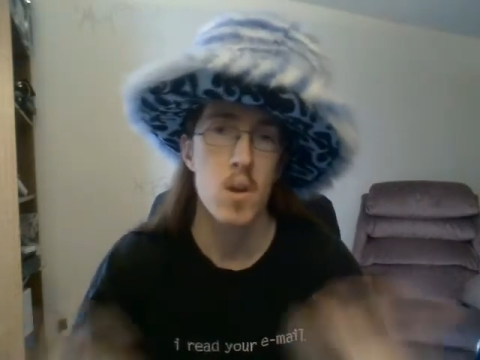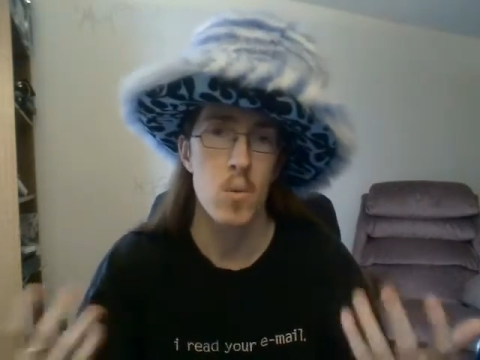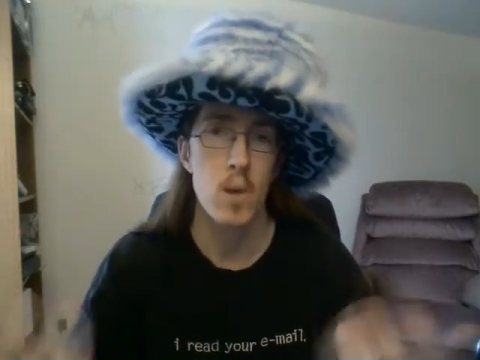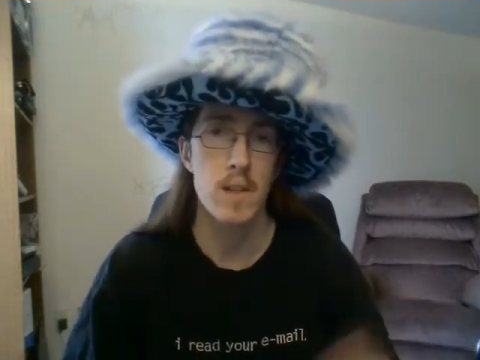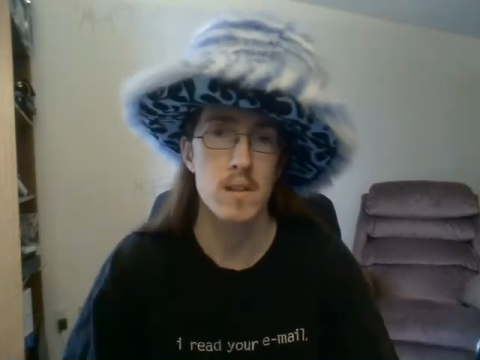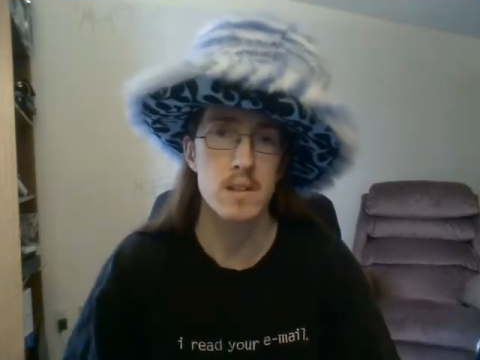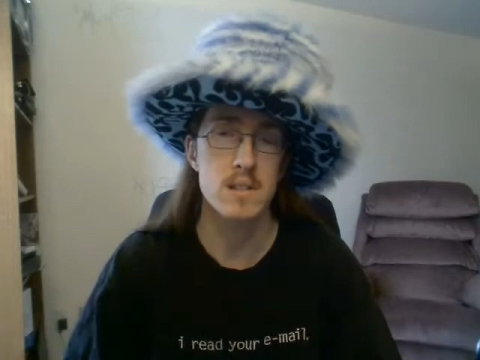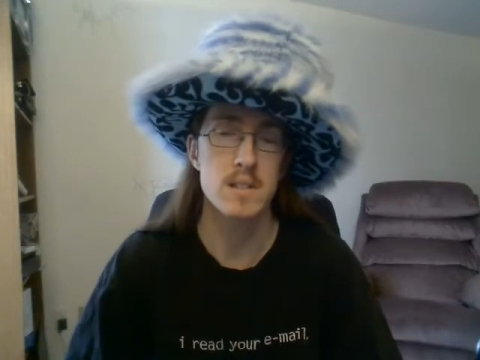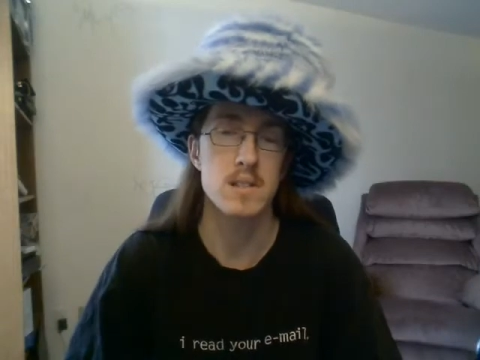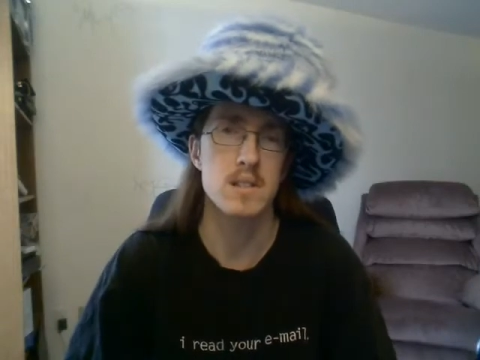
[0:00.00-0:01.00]
why the leaks
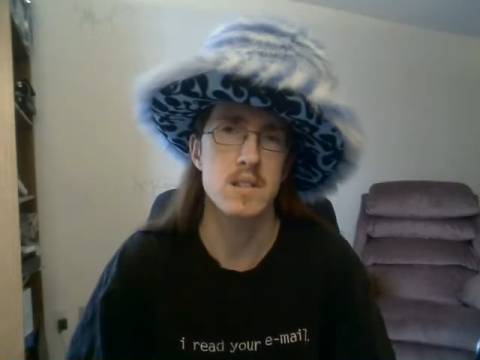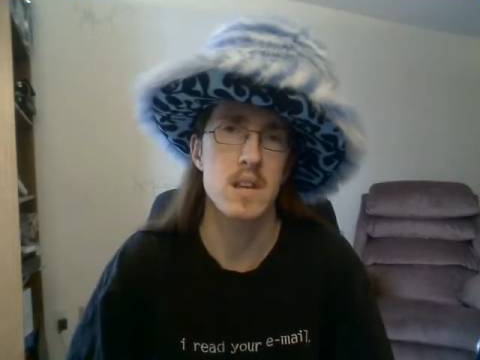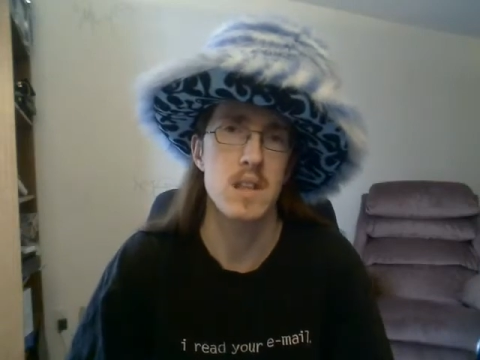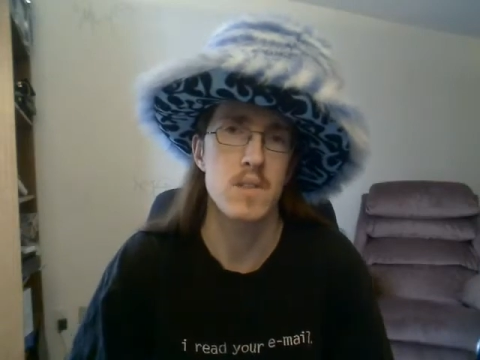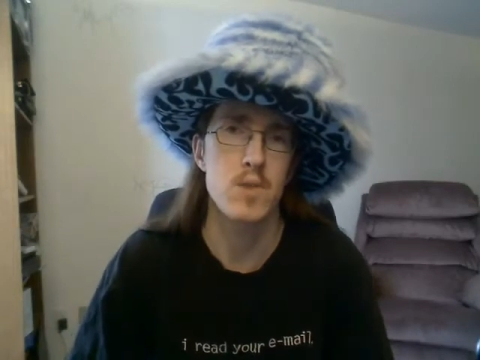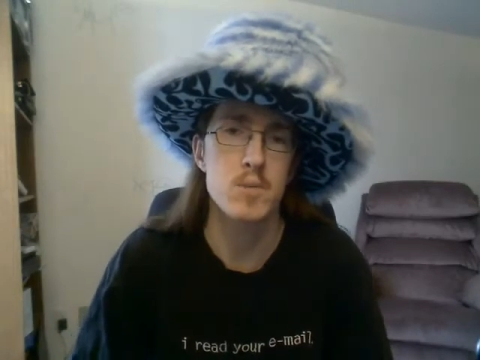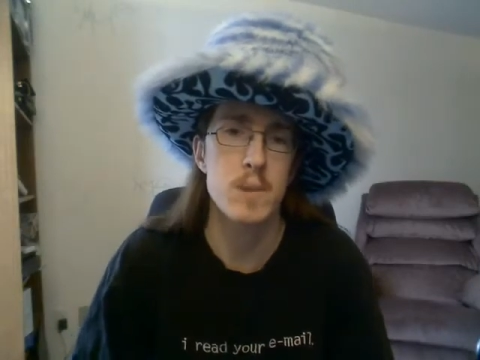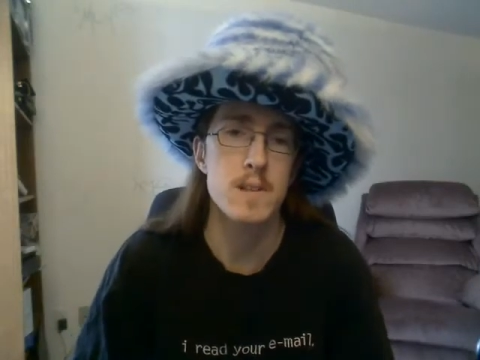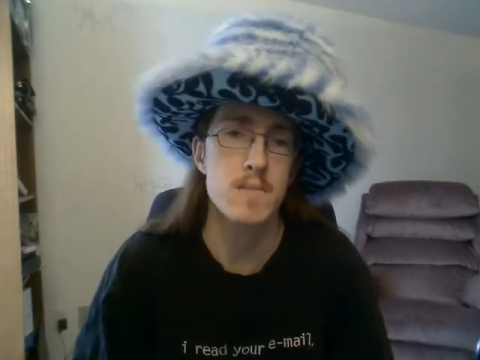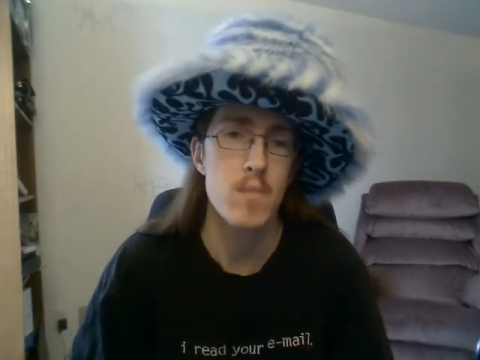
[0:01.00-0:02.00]
exist in the first
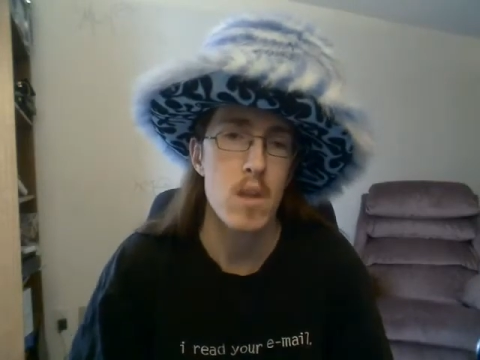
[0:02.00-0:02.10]
place.